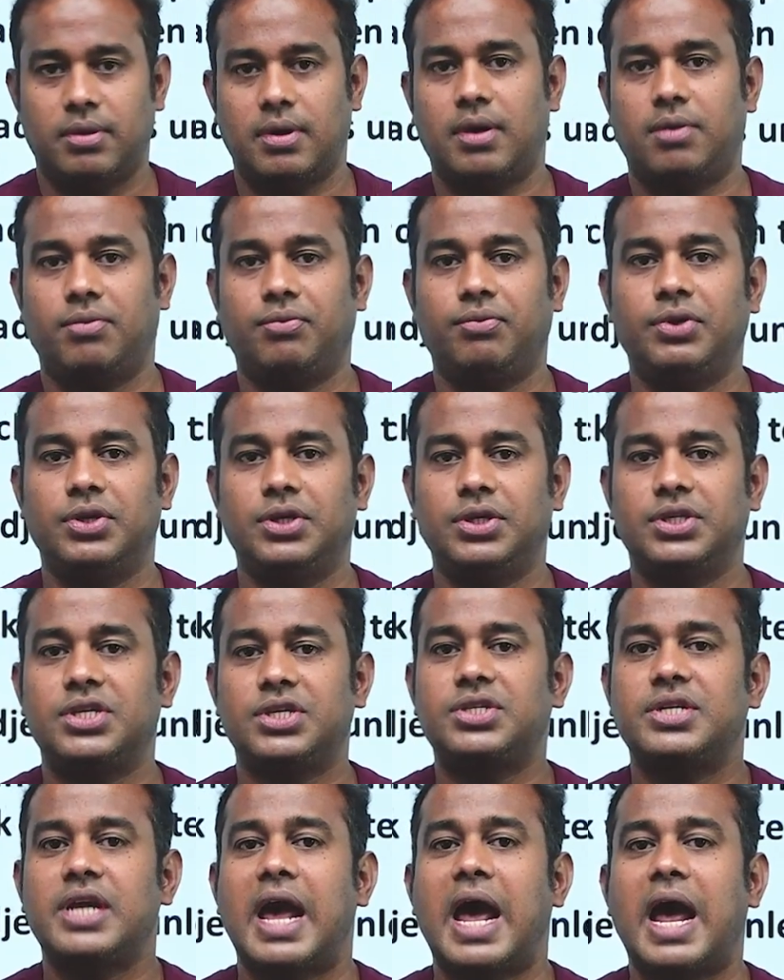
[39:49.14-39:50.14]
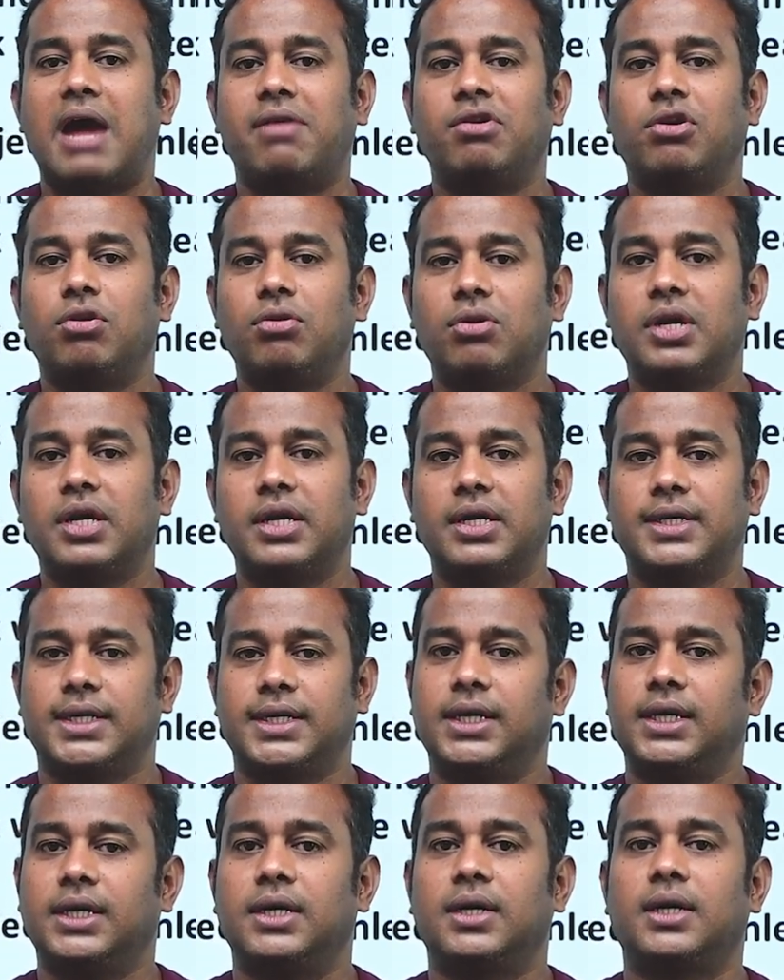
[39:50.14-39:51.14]
we just have a look at
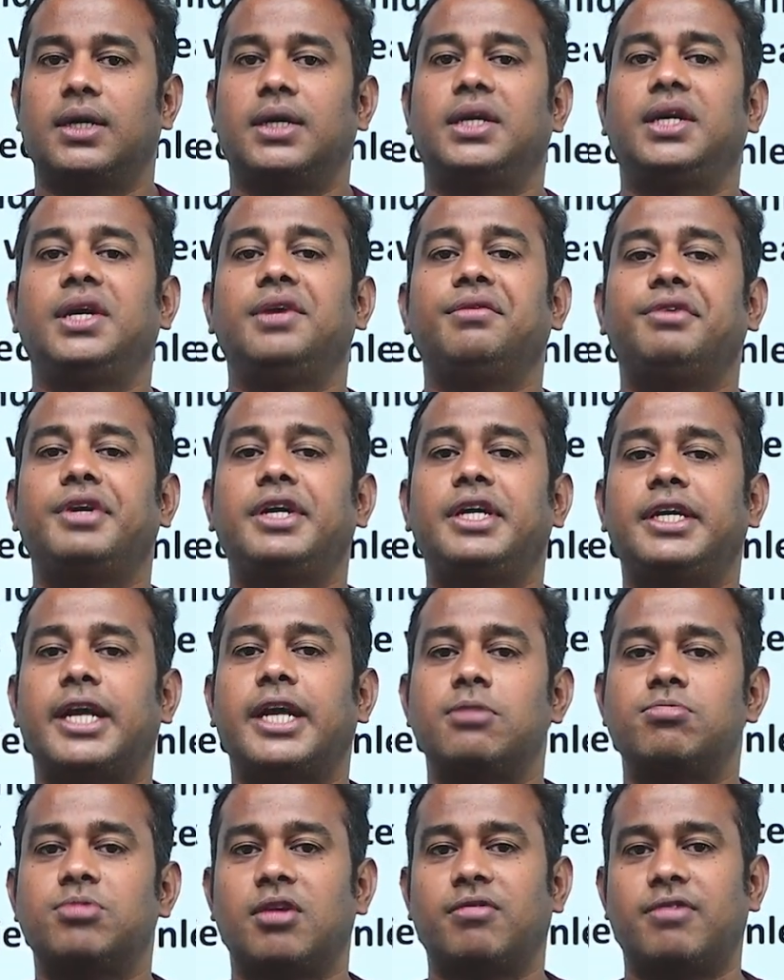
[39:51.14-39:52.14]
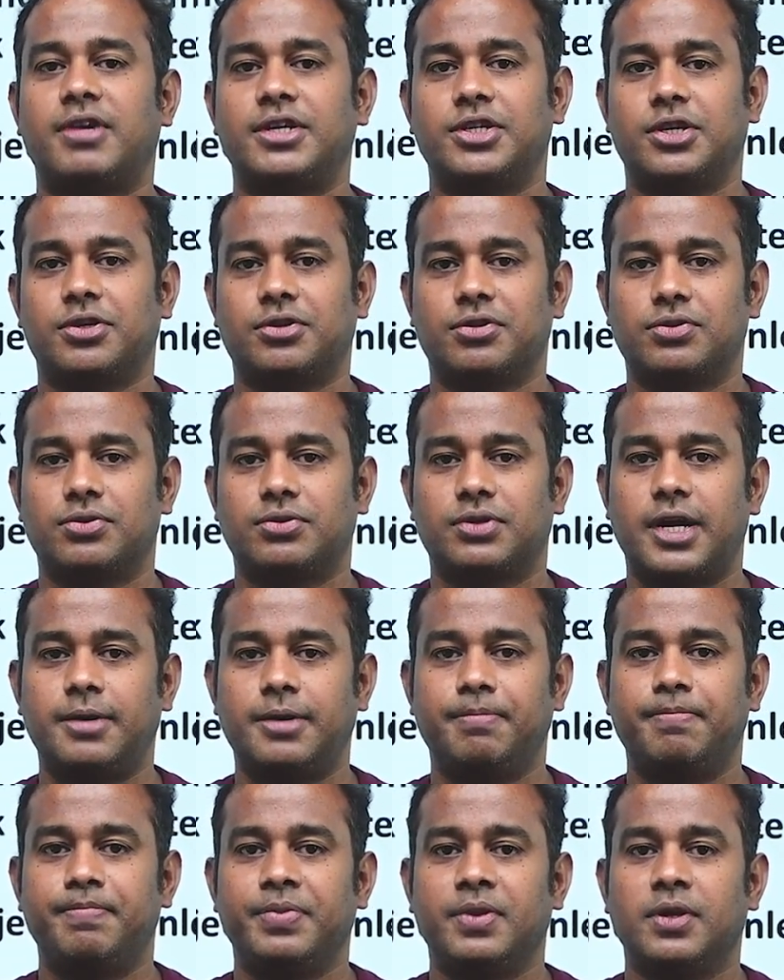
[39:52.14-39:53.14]
different types of adjectives, right?
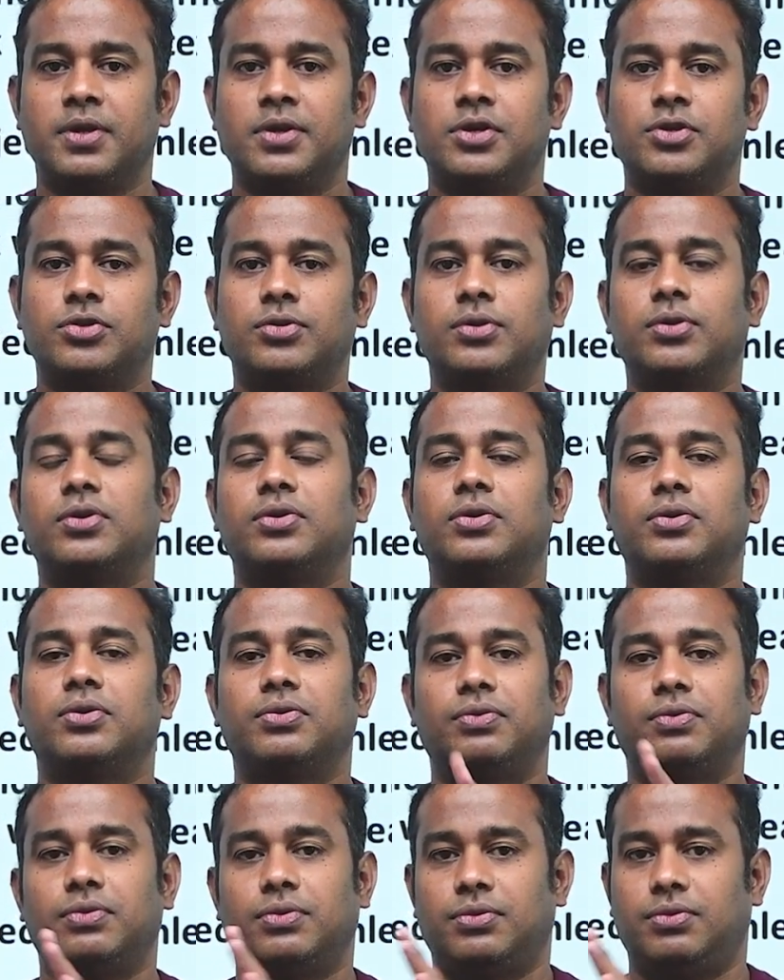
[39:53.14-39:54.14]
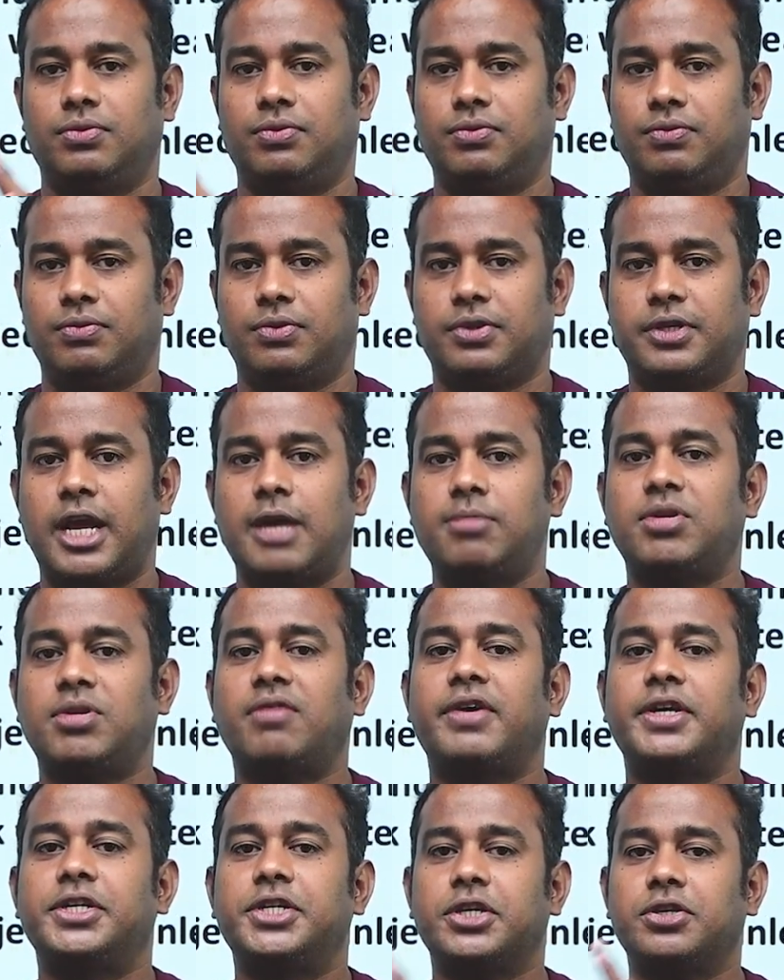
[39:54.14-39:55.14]
So types of
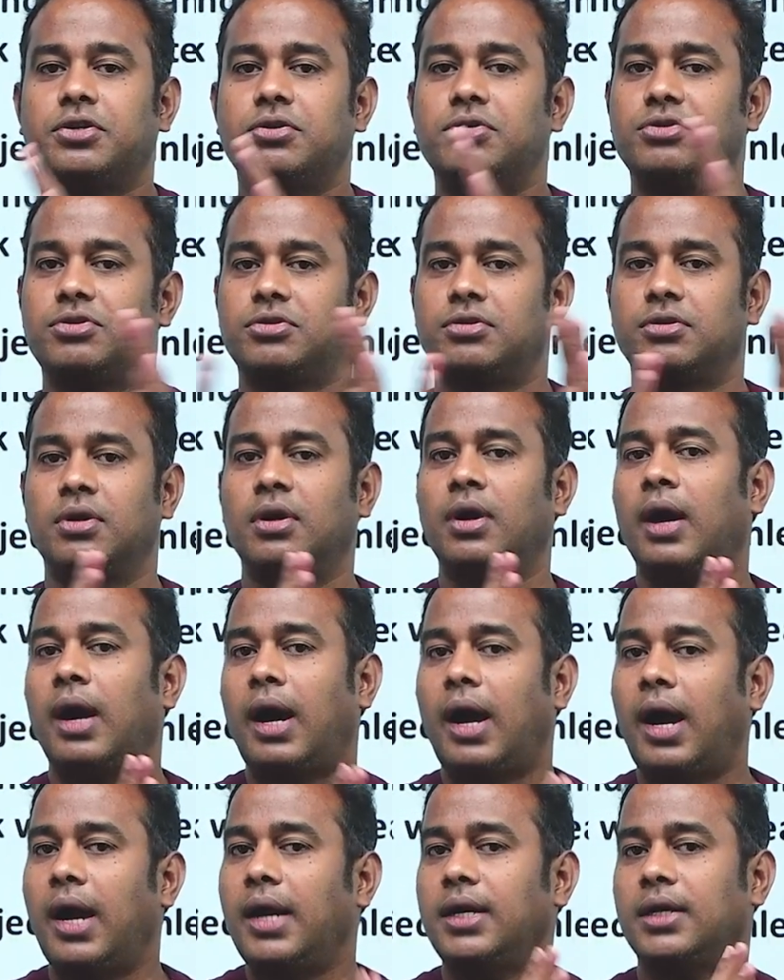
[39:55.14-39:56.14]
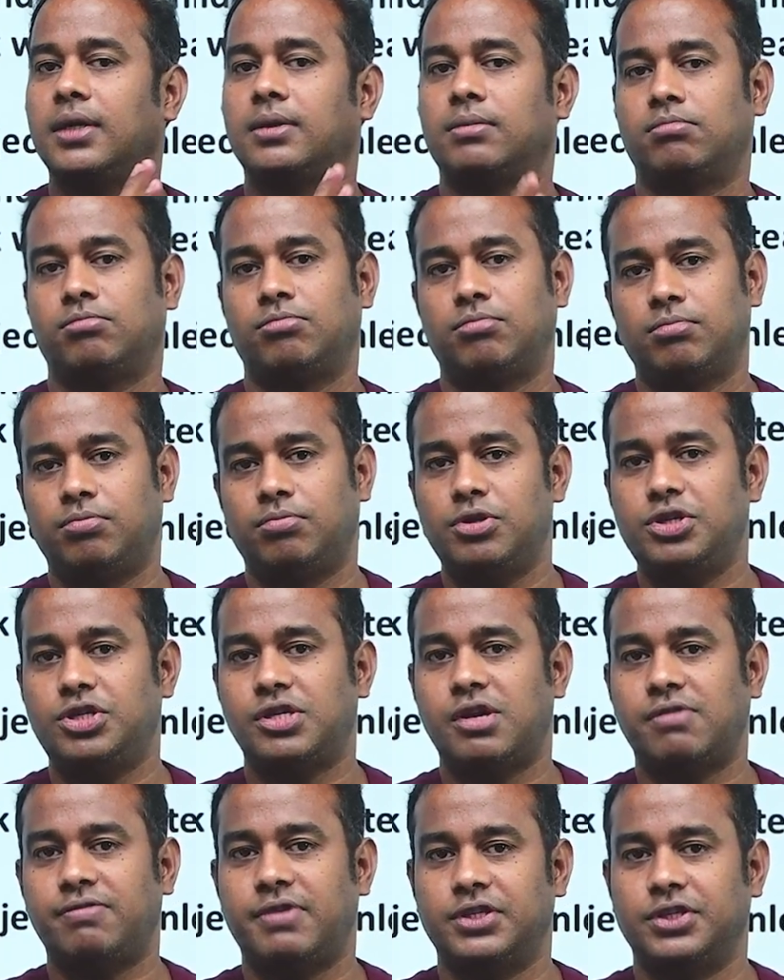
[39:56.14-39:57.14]
adjectives and position
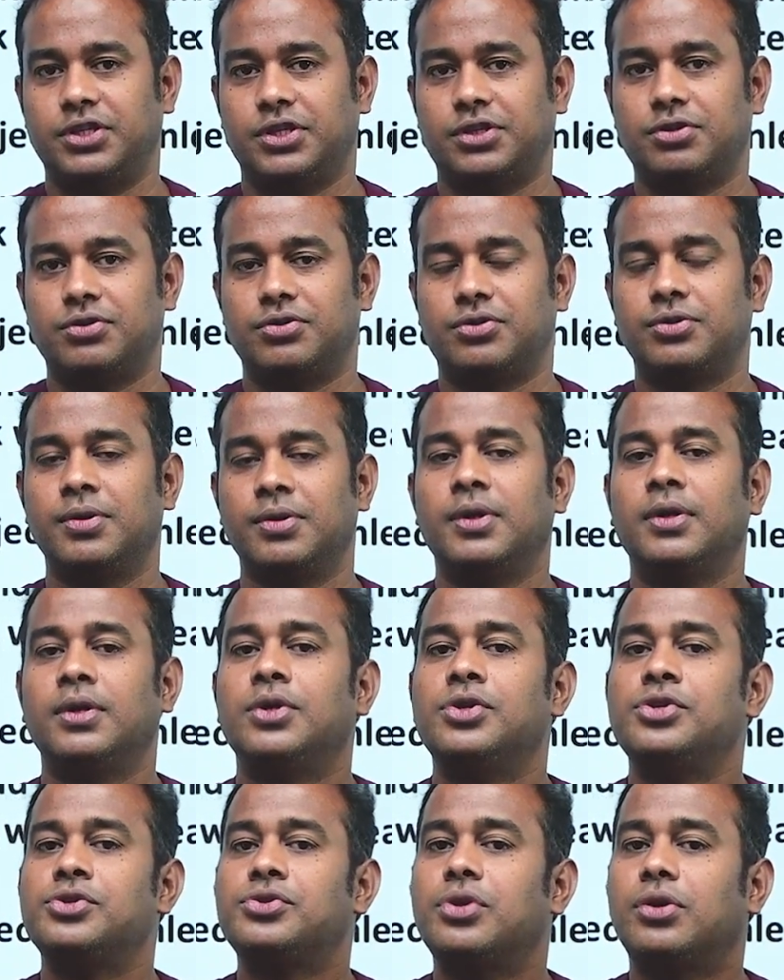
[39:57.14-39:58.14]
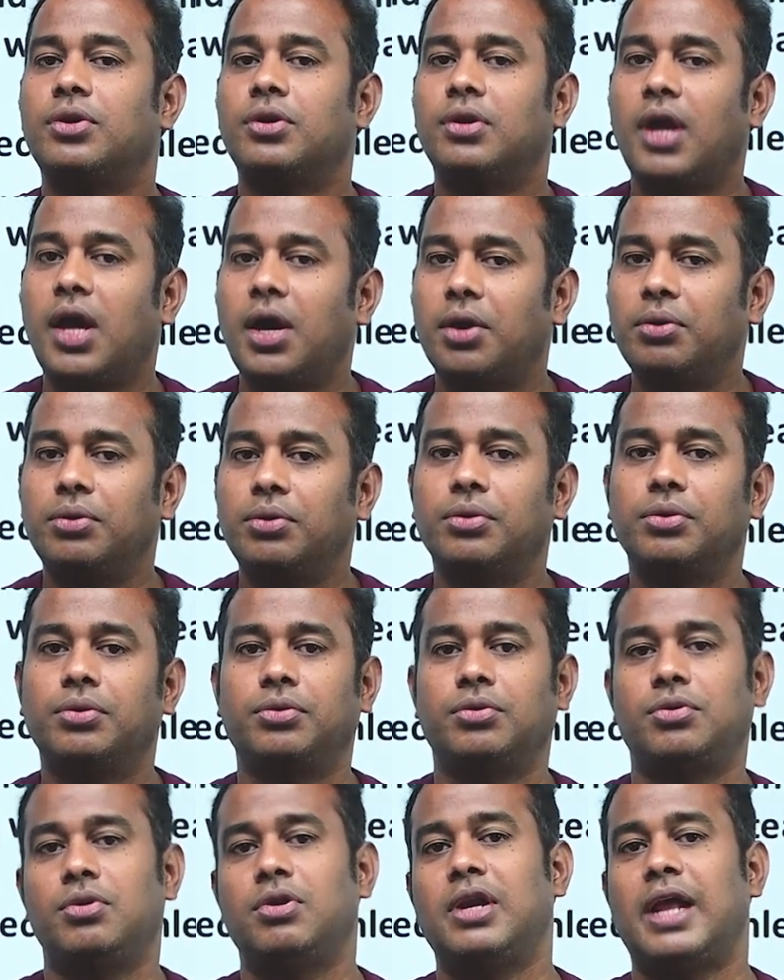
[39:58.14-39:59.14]
of adjectives. So now
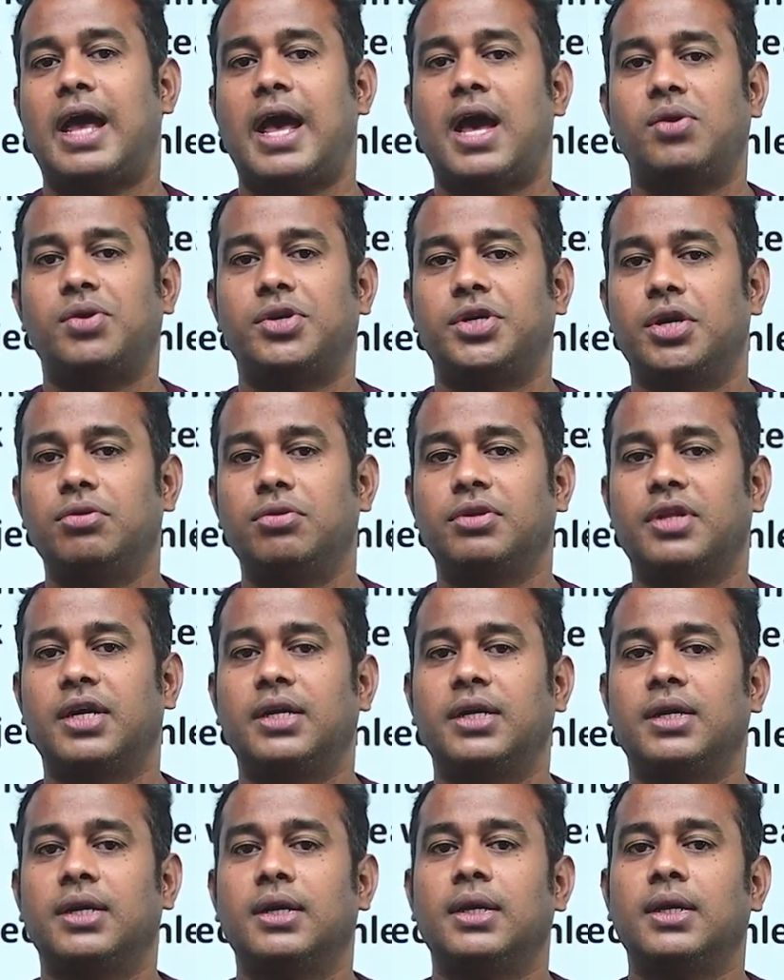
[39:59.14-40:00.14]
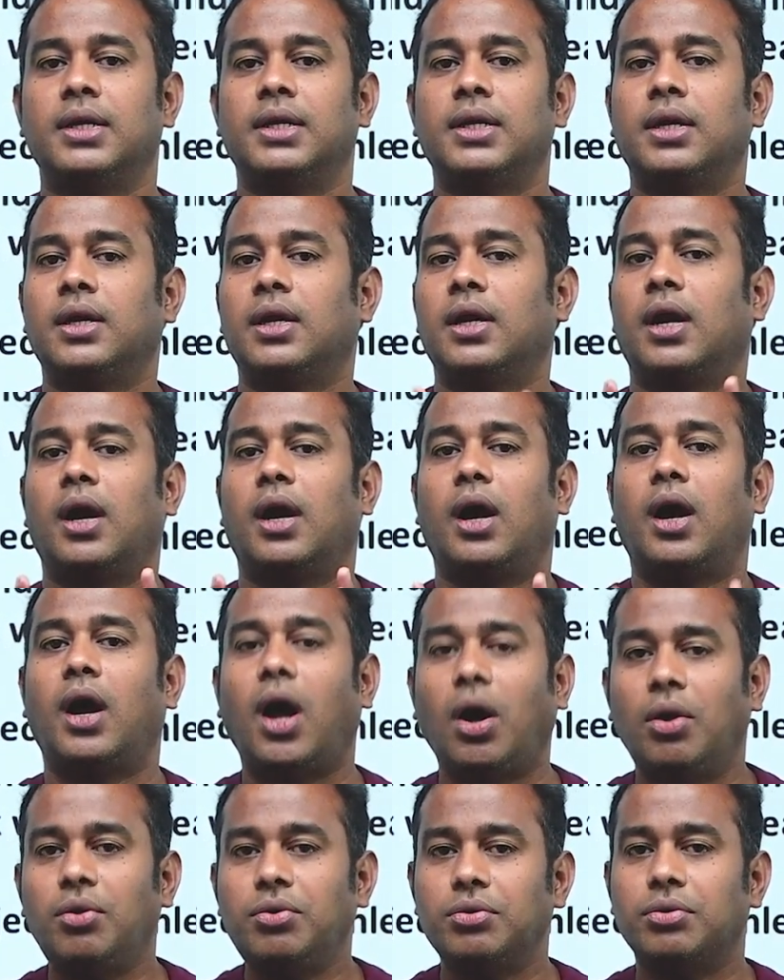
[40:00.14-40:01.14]
you will have a doubt that
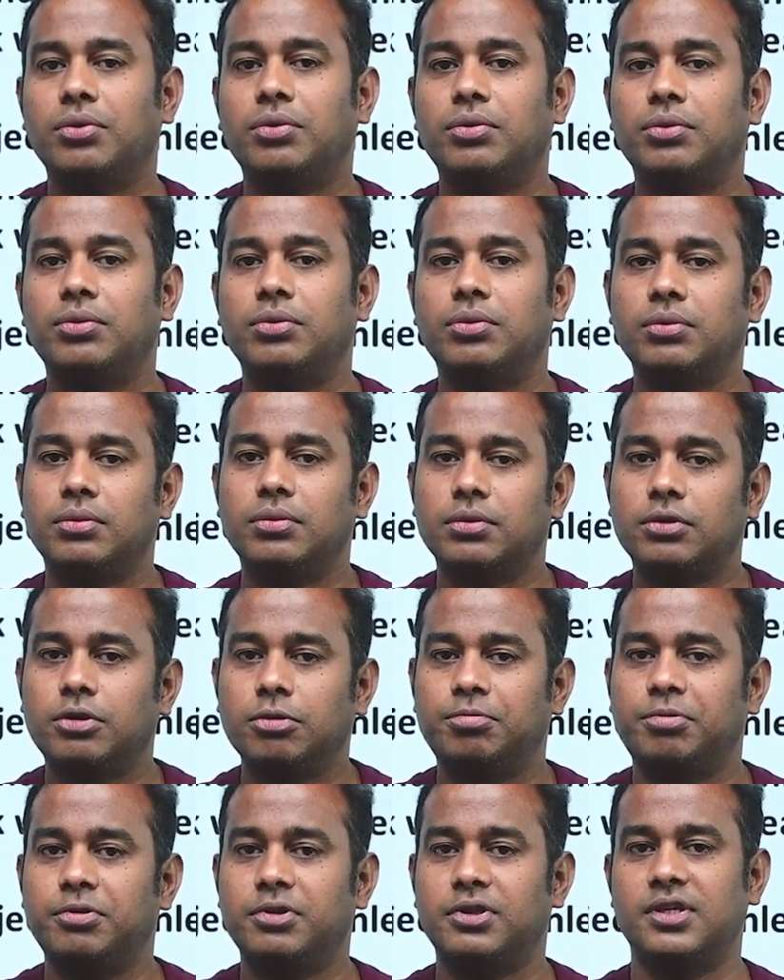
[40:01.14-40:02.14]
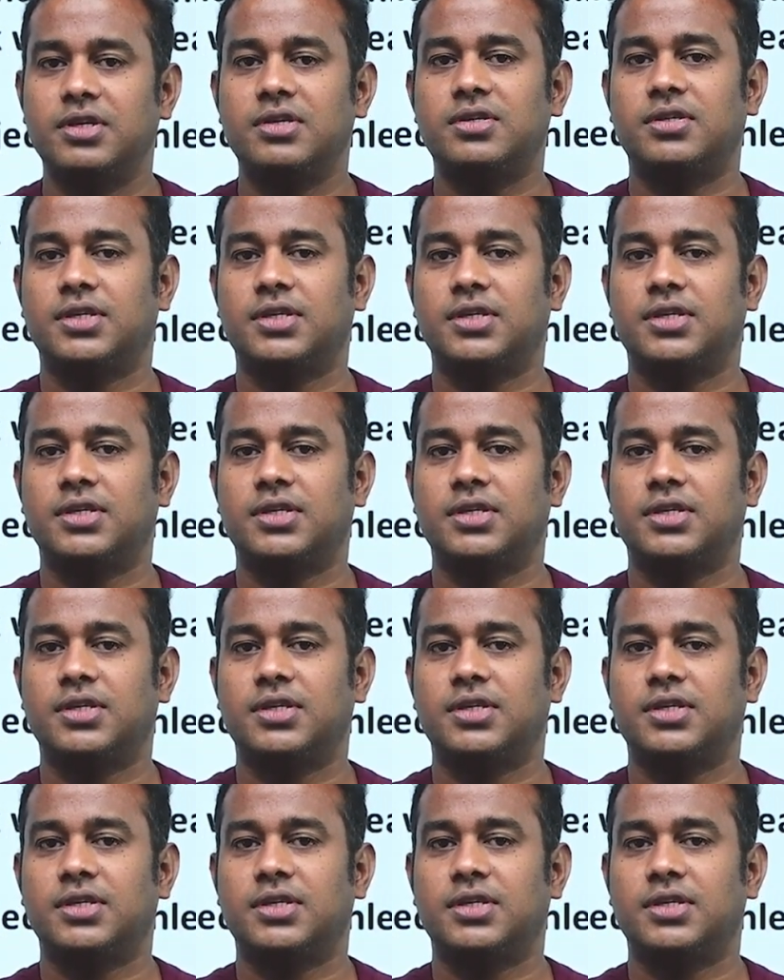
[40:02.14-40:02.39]
how to put this